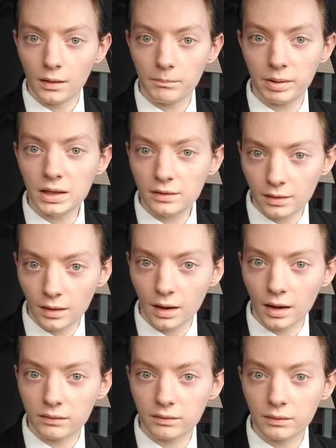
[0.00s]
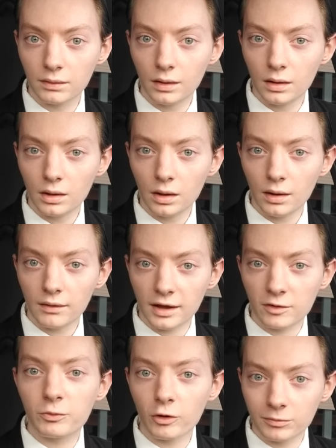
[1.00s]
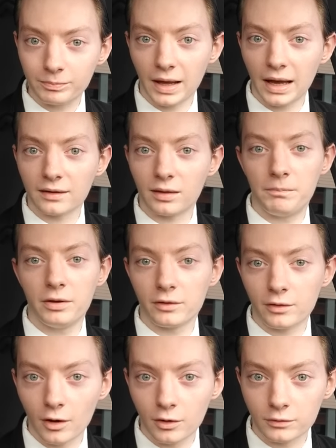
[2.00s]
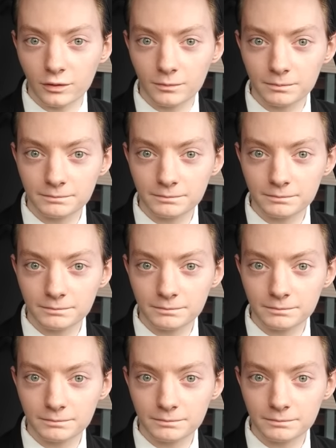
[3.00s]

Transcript: Pizza Hut has brought back the pizzone.